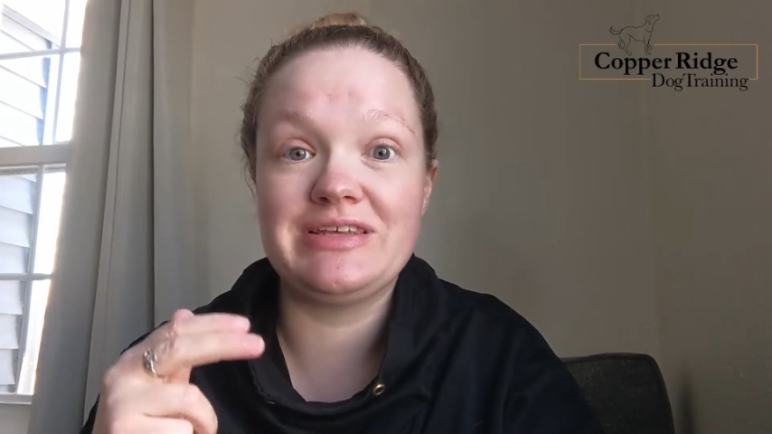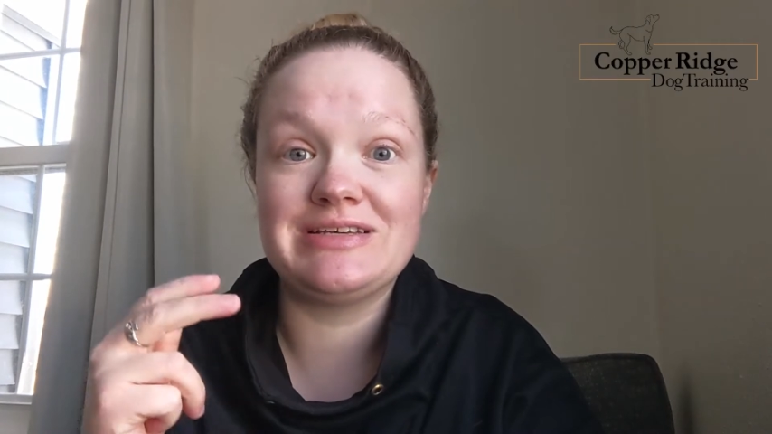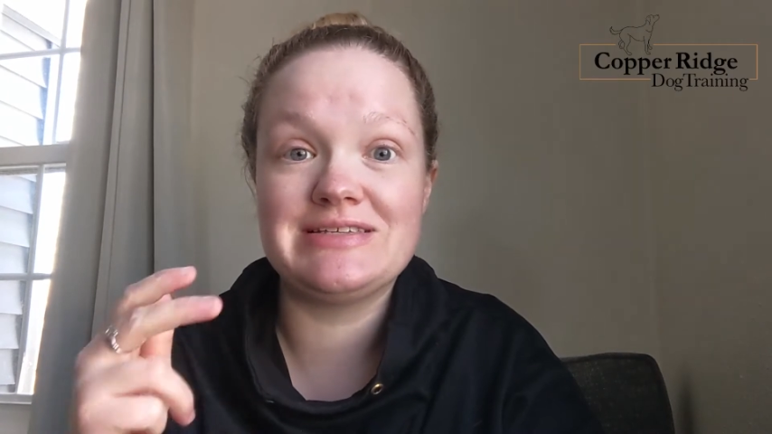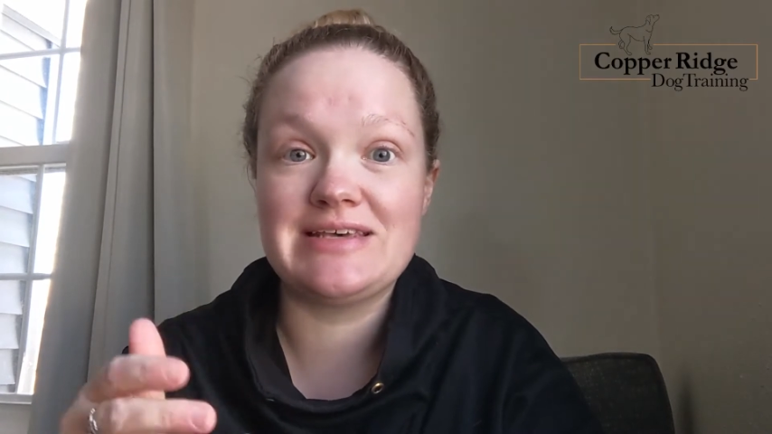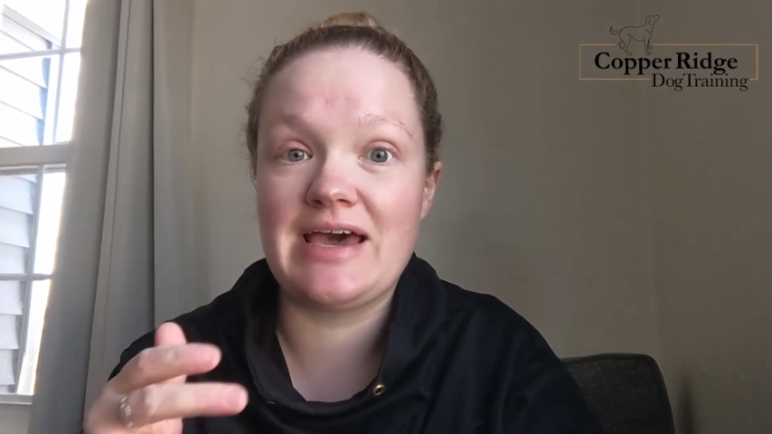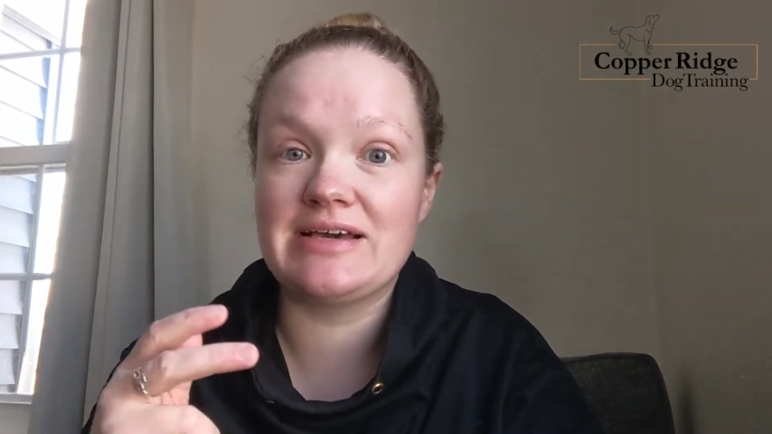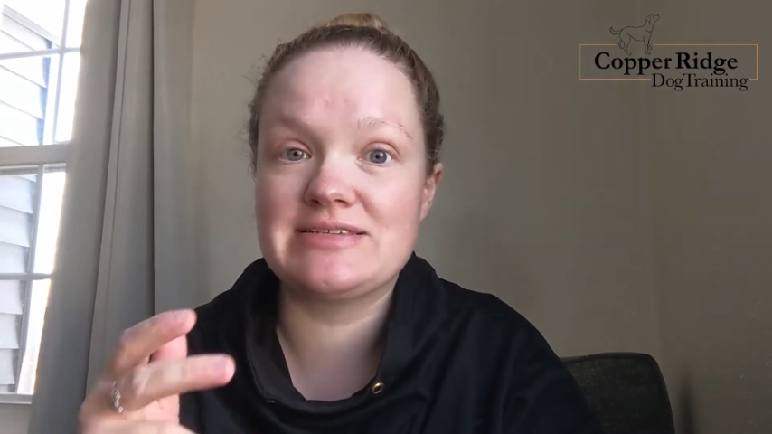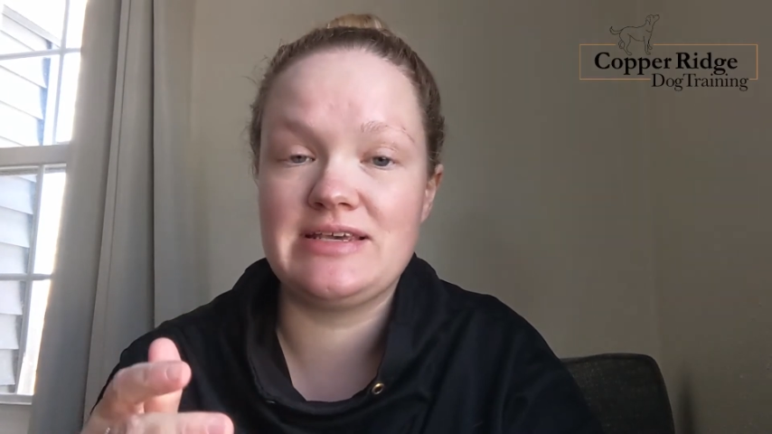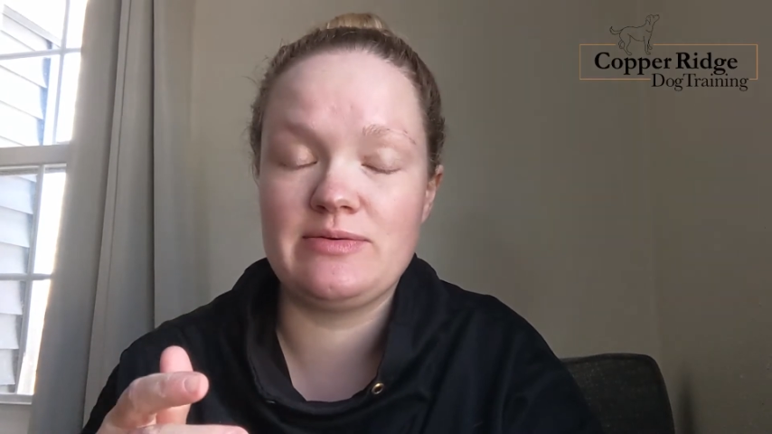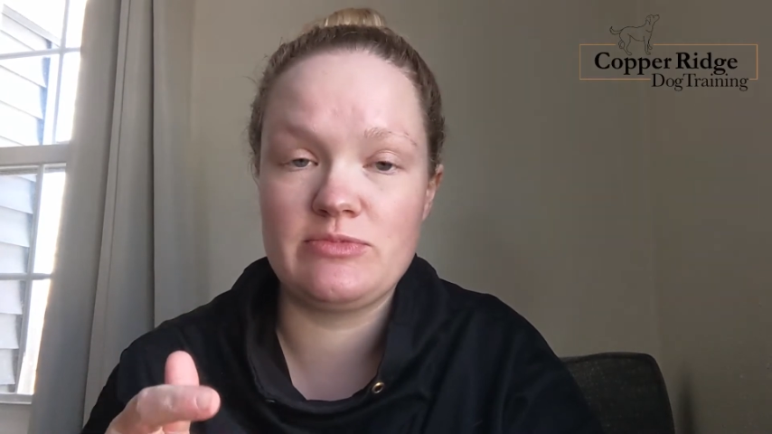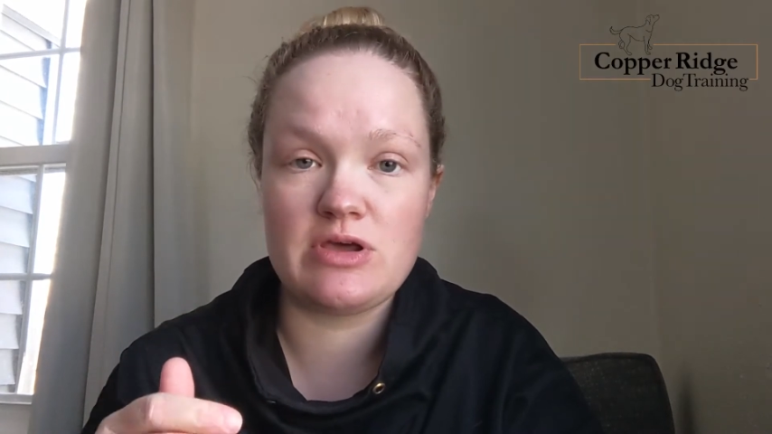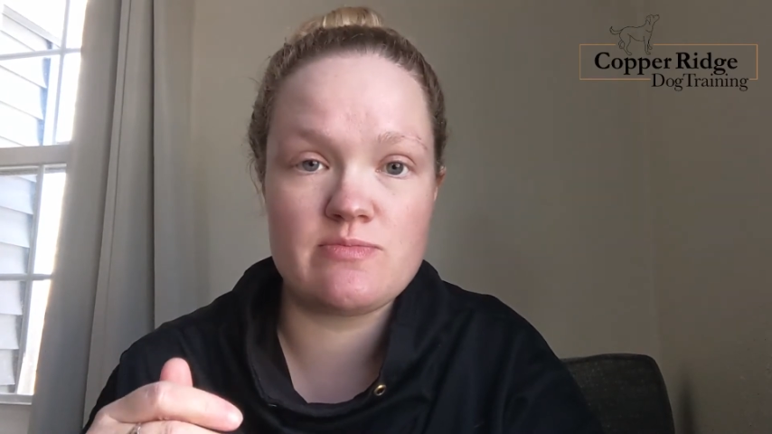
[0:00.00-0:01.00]
exact
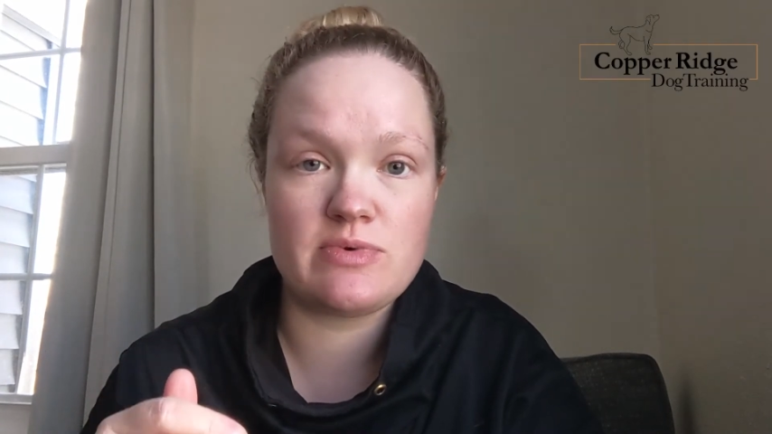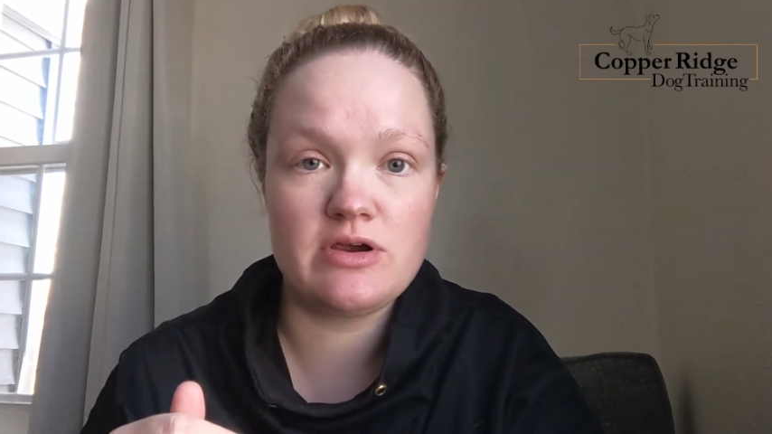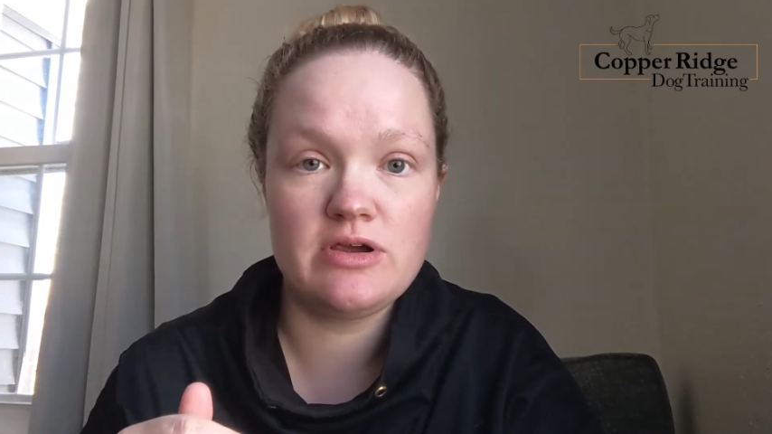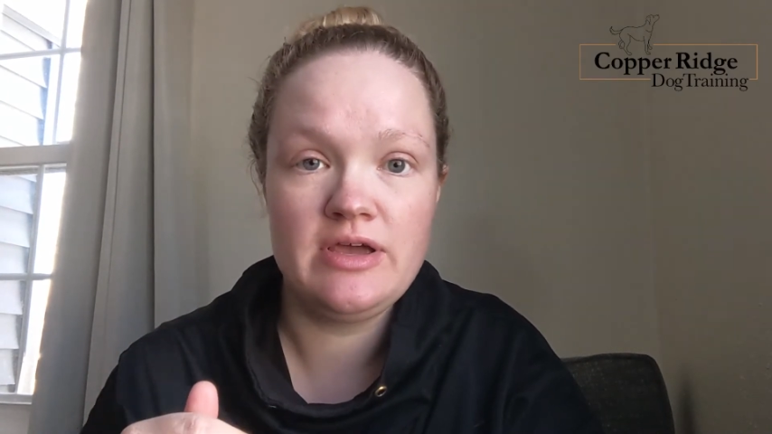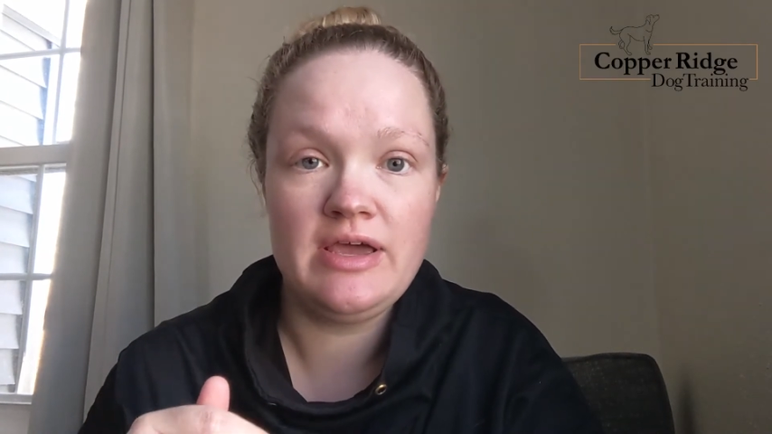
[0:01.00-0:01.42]
same number